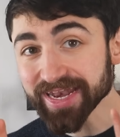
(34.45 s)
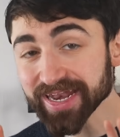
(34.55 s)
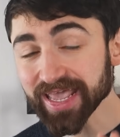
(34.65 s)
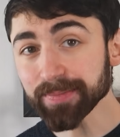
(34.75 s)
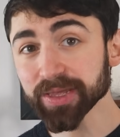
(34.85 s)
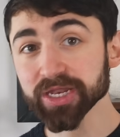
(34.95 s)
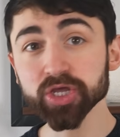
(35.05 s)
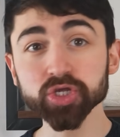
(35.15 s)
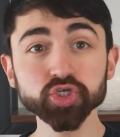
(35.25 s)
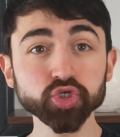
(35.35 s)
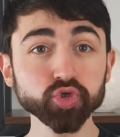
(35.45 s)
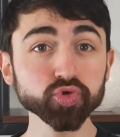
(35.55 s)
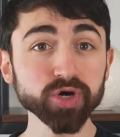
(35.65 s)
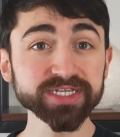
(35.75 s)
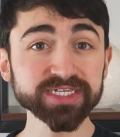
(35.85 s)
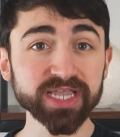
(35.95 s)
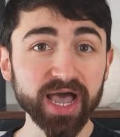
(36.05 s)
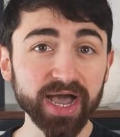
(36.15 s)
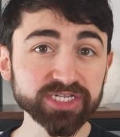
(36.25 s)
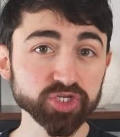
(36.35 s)
inhibit sucrase
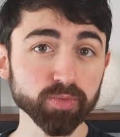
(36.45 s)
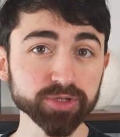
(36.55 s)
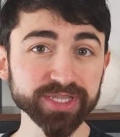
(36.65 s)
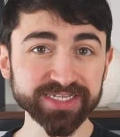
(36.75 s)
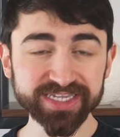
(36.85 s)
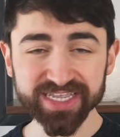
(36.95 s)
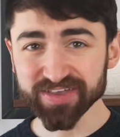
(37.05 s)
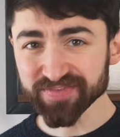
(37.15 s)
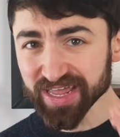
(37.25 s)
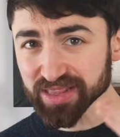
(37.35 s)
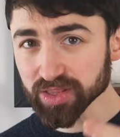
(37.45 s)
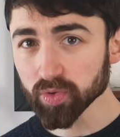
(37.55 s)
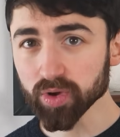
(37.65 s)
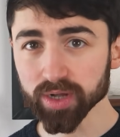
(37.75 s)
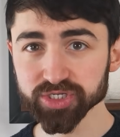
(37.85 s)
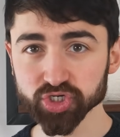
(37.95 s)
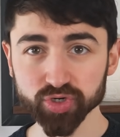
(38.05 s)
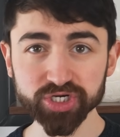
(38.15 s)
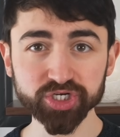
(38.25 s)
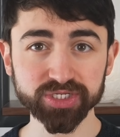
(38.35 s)
isomaltase even at low
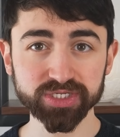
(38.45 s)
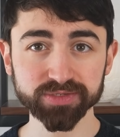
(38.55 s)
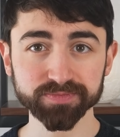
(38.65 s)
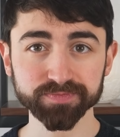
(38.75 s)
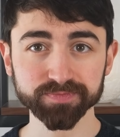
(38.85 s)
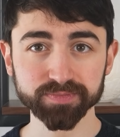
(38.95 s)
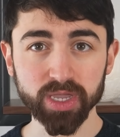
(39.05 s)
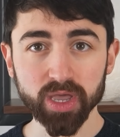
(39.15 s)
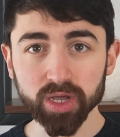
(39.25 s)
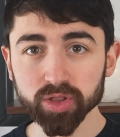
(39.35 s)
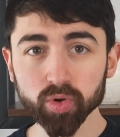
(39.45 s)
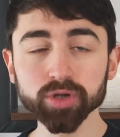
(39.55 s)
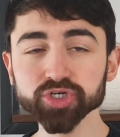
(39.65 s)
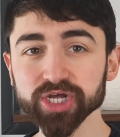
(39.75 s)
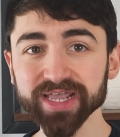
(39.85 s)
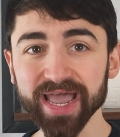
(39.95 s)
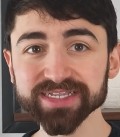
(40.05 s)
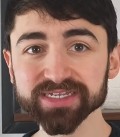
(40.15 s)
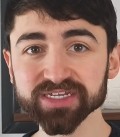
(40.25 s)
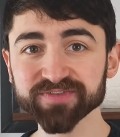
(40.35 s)
concentrations. Chlorogenic
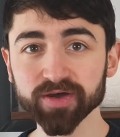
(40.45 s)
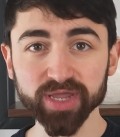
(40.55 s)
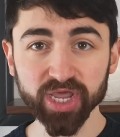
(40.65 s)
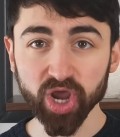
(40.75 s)
acid is found in